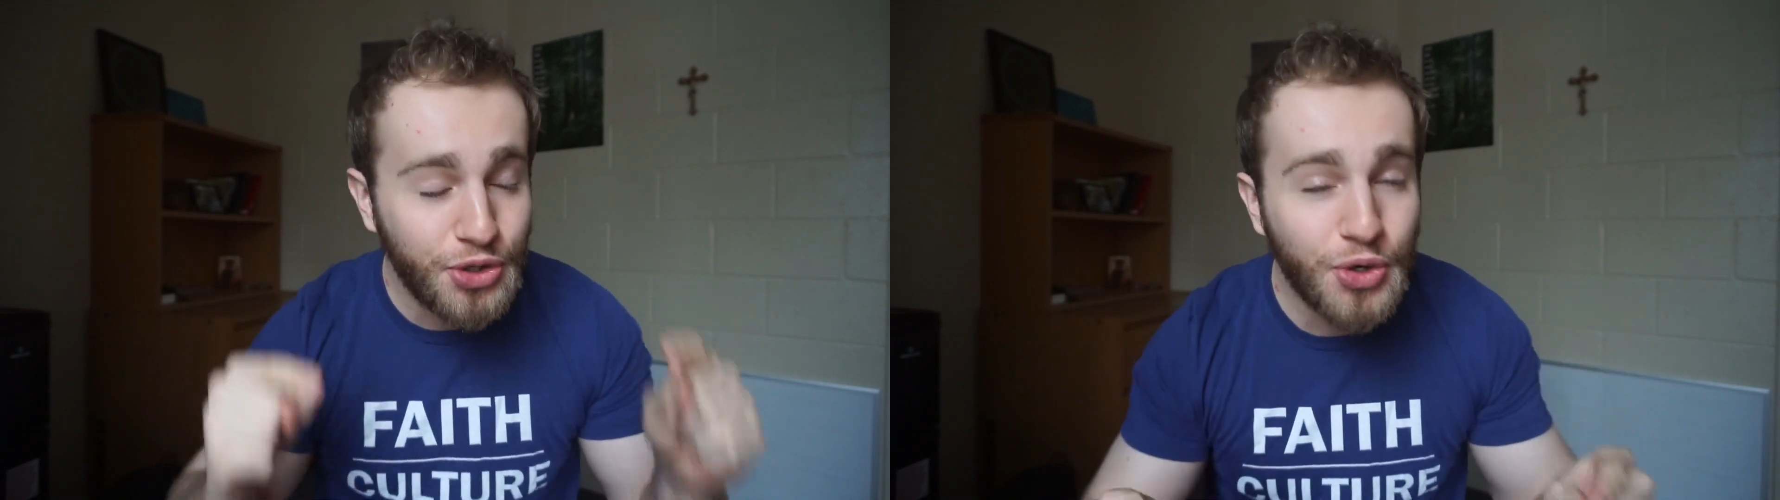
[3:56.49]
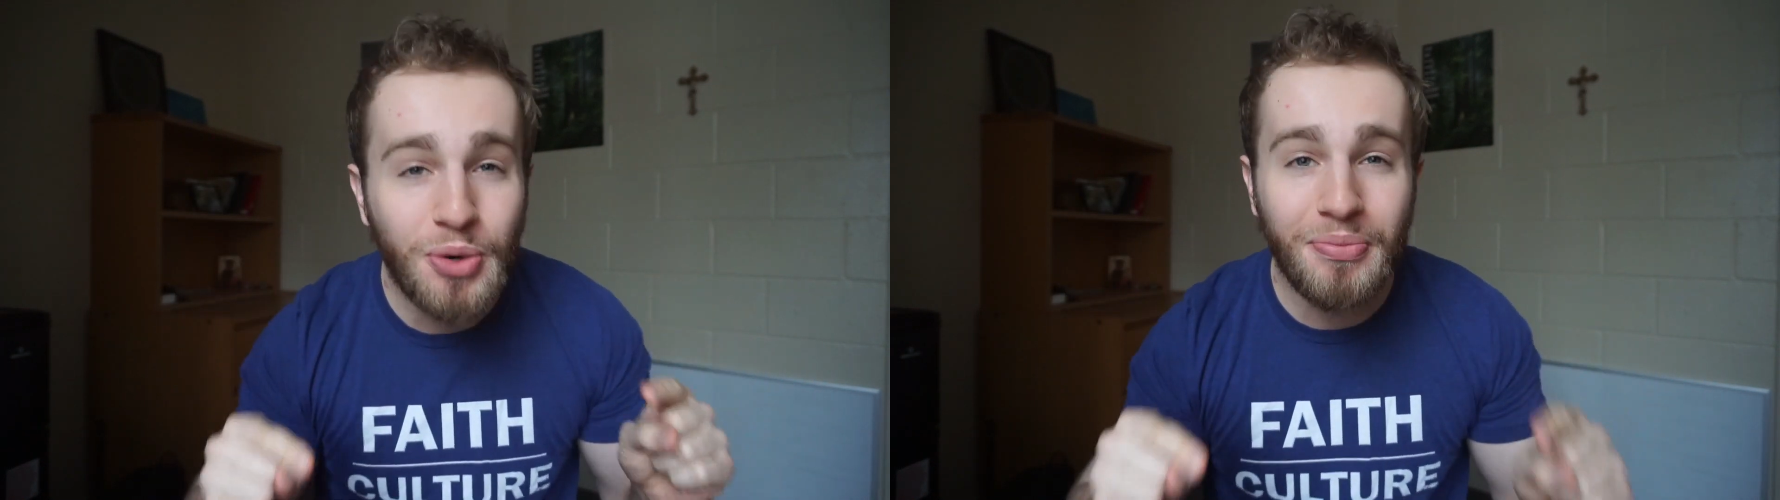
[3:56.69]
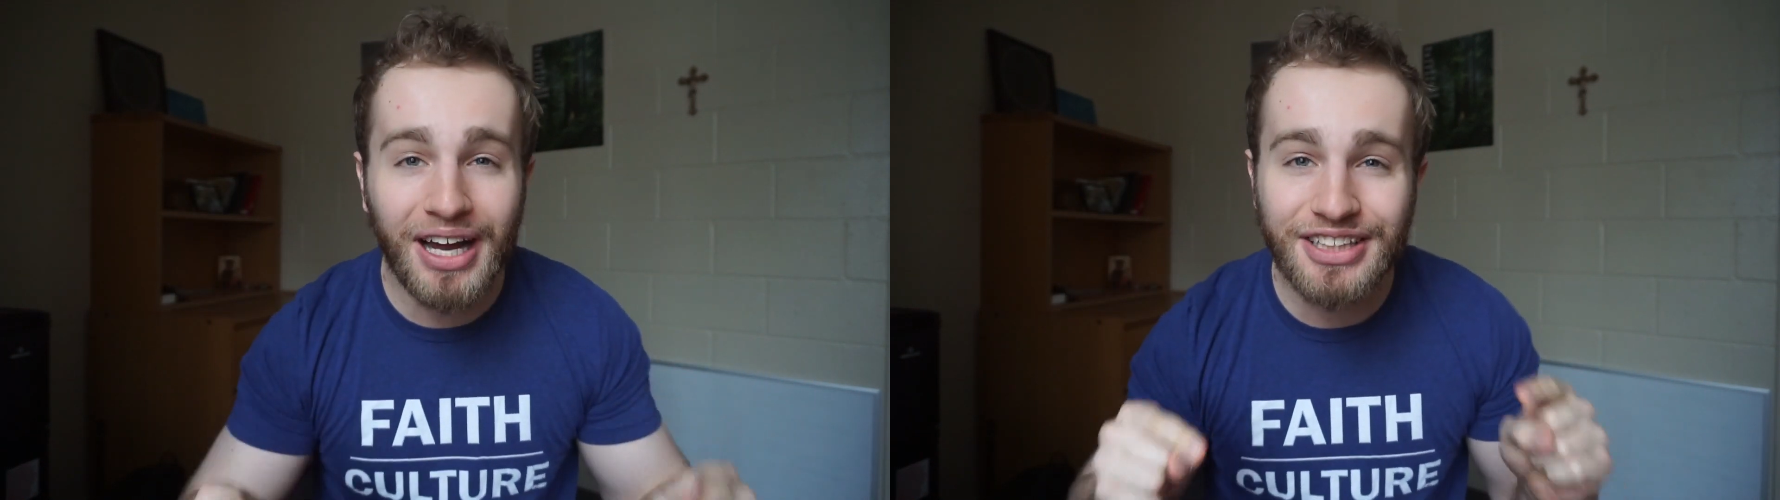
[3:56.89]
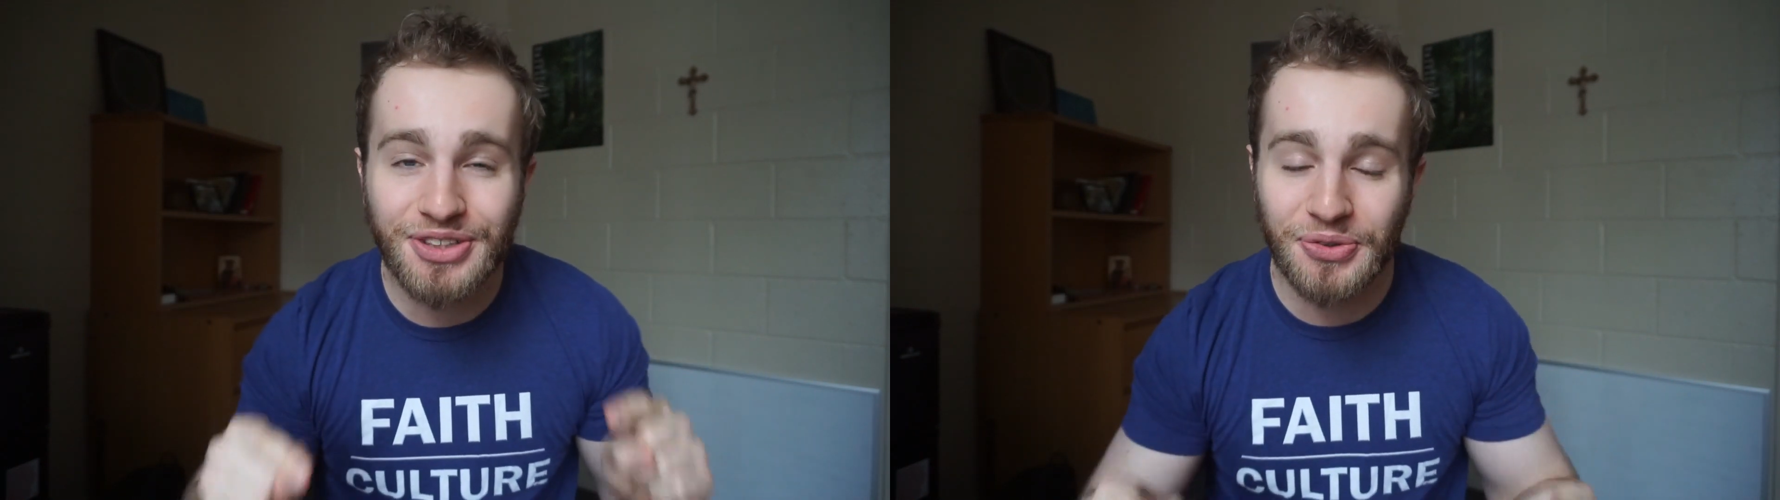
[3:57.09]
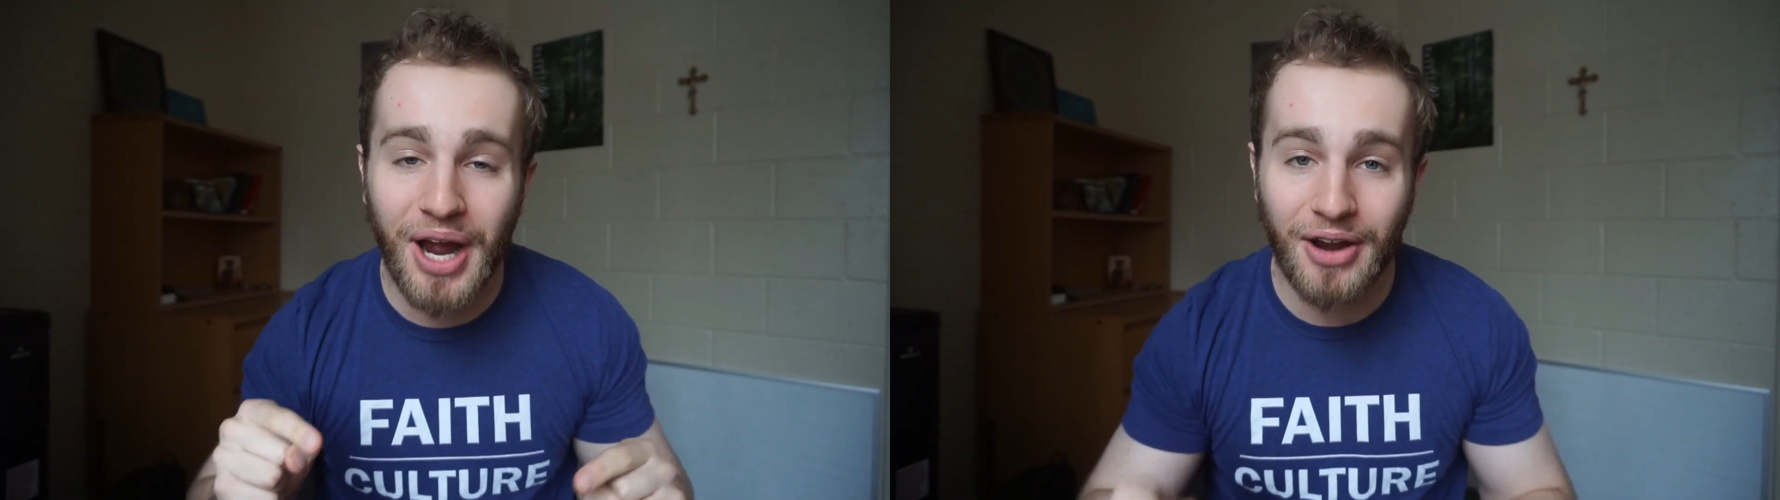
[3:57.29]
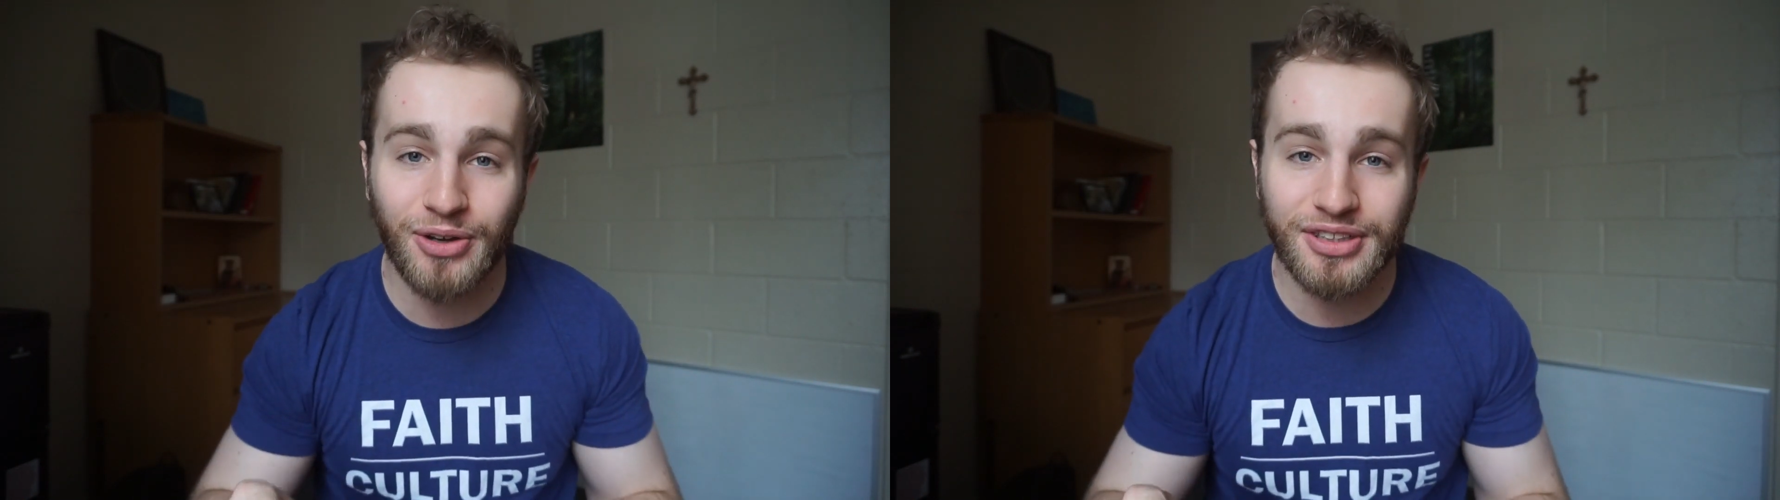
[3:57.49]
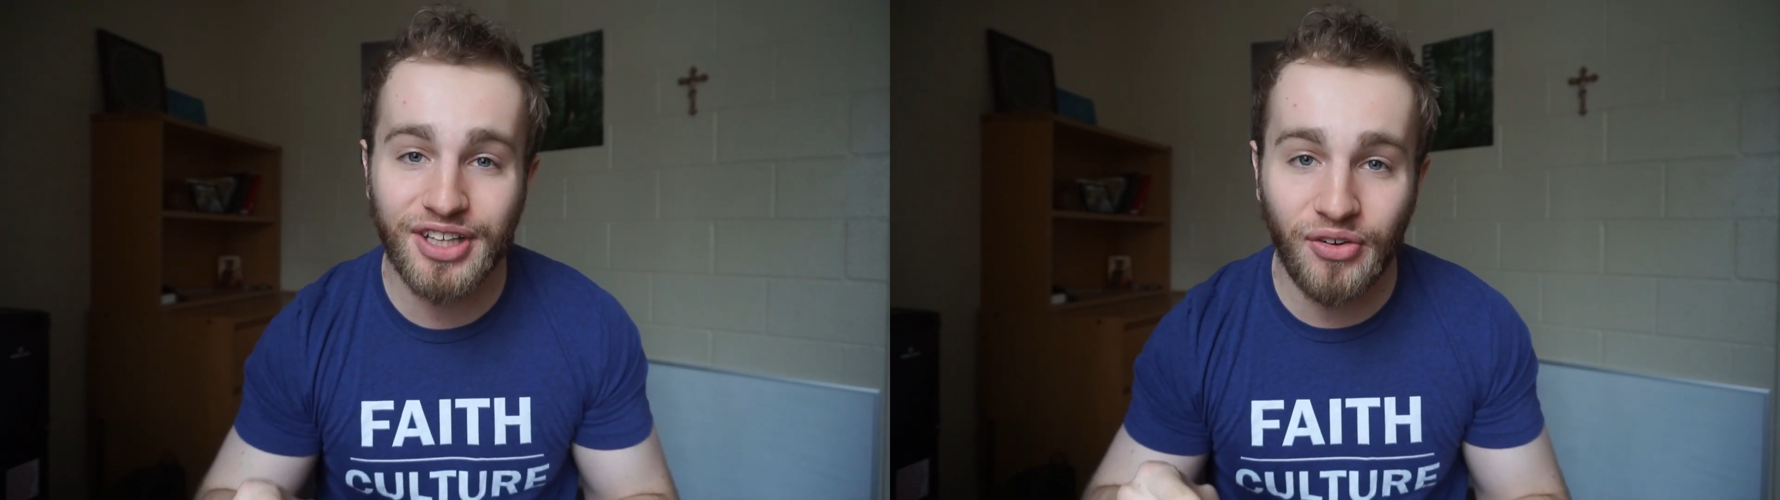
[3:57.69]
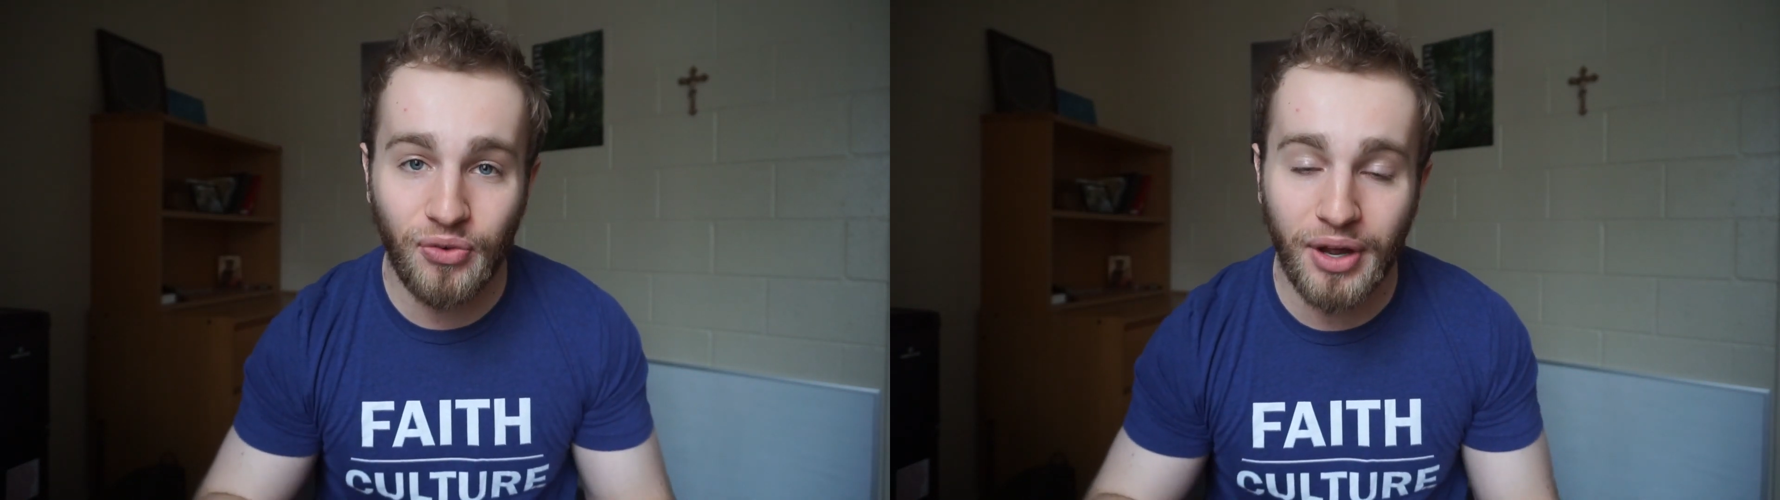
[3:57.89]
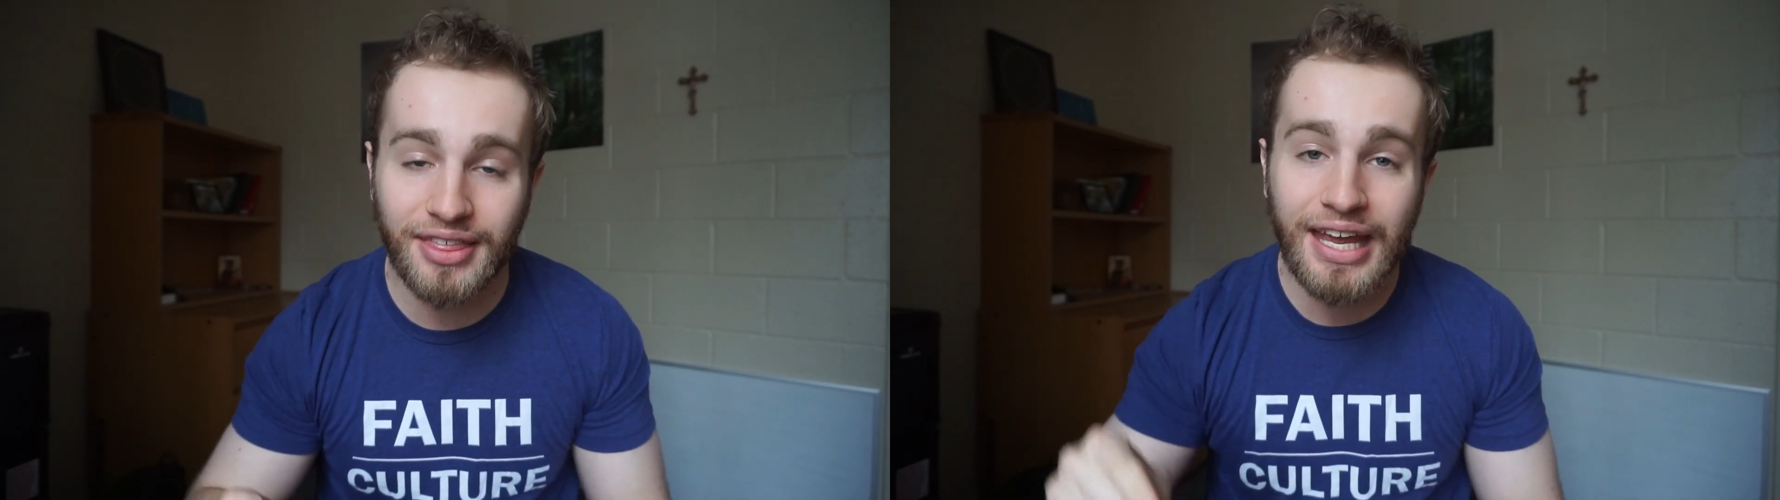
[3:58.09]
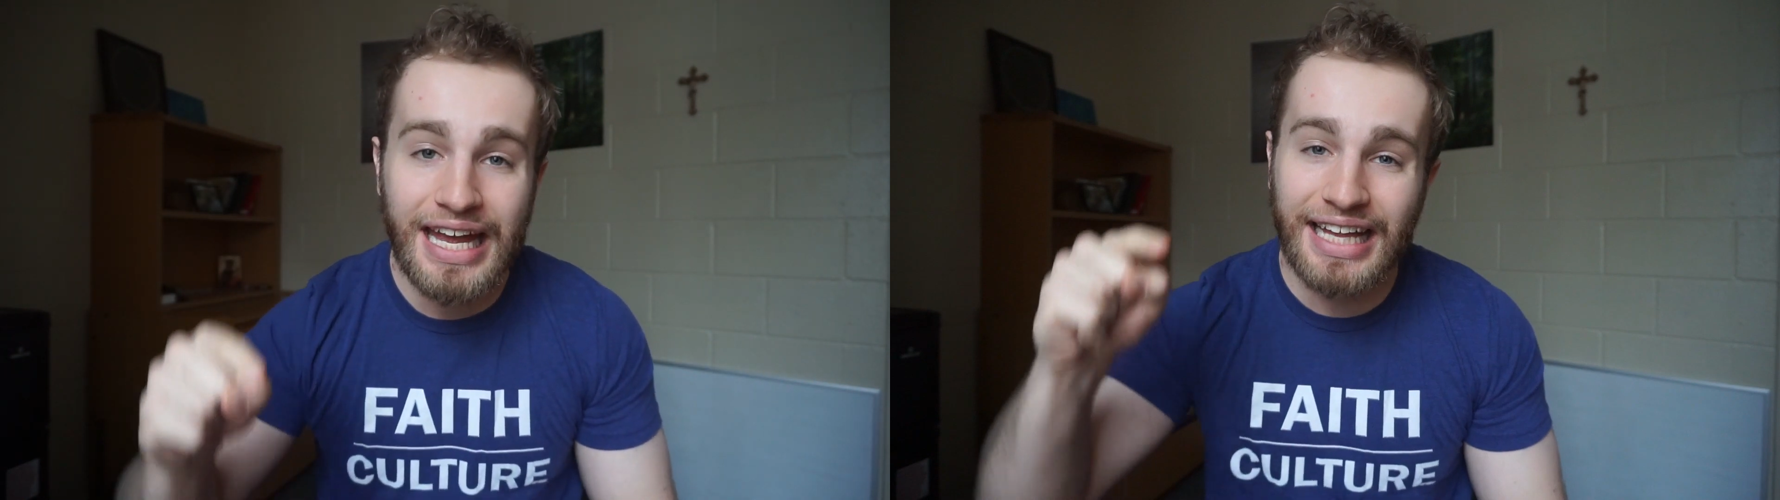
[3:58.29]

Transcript: you might surround yourself with